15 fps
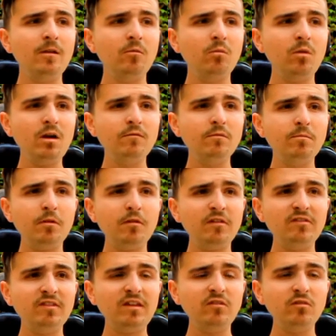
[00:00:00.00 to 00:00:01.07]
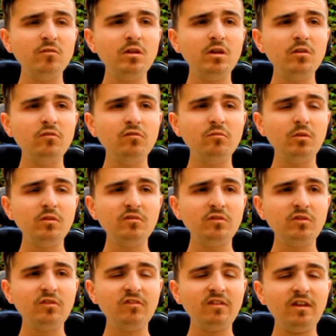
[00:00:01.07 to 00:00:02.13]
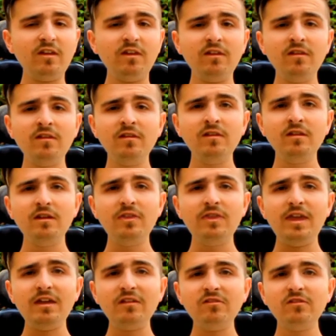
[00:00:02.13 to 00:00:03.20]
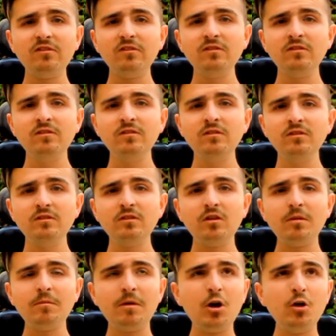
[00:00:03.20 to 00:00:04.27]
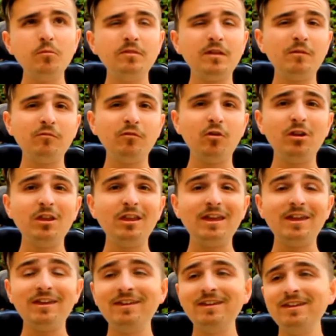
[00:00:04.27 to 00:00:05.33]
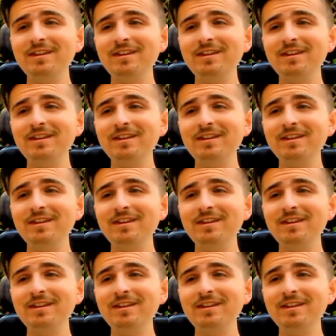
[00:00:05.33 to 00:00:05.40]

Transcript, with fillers: Whatever Boris says, who knows what he's going to say next. Don't get my hopes up for a holiday.